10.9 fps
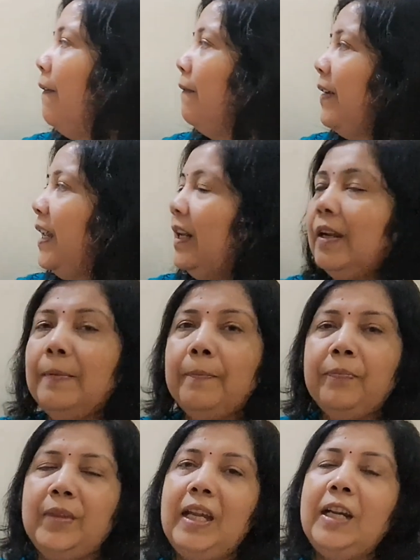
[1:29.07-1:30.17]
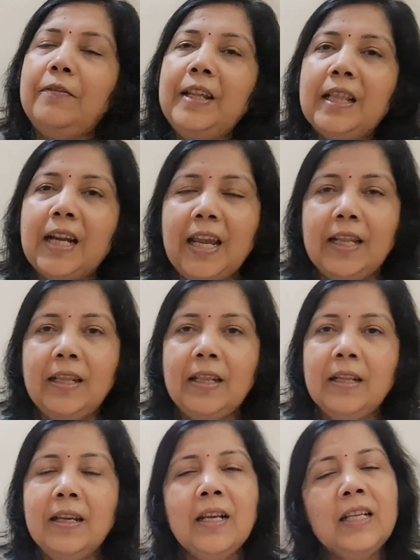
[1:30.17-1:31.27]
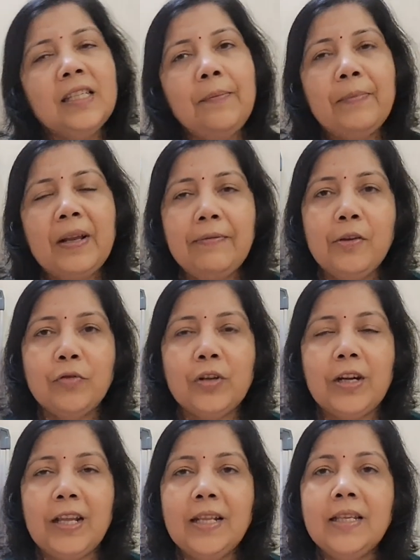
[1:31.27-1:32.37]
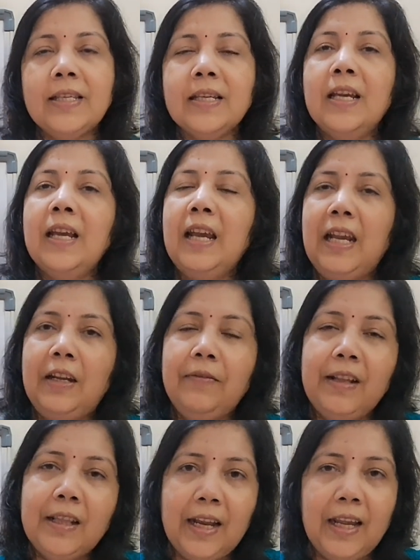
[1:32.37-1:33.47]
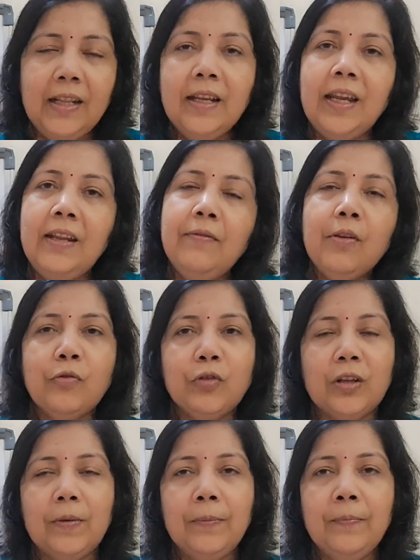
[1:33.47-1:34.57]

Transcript: will. It will rain, simple future tense, it will rain in future.